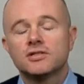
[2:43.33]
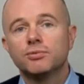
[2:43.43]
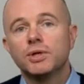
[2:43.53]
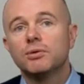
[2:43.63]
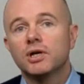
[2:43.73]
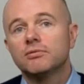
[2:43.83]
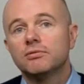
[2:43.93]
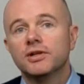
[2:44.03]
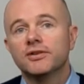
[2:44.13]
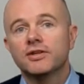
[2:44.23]
So we
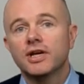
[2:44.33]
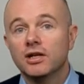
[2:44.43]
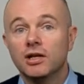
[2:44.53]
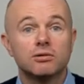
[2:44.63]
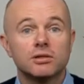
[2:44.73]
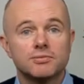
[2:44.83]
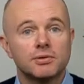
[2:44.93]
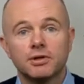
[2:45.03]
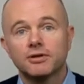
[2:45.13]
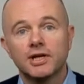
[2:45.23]
work with uh,
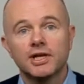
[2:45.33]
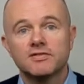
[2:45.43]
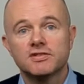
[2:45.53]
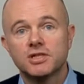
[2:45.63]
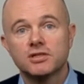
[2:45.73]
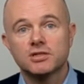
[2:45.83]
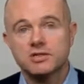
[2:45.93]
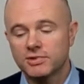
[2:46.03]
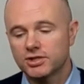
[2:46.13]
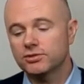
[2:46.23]
locals, we work with native
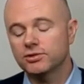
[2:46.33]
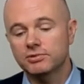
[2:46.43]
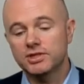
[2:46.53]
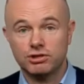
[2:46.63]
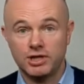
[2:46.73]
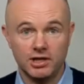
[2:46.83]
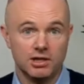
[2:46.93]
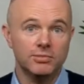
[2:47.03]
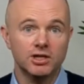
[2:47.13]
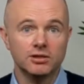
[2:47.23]
speakers to make sure that we train
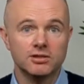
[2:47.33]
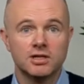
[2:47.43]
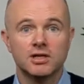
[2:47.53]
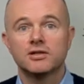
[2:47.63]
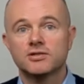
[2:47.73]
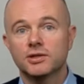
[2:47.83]
our models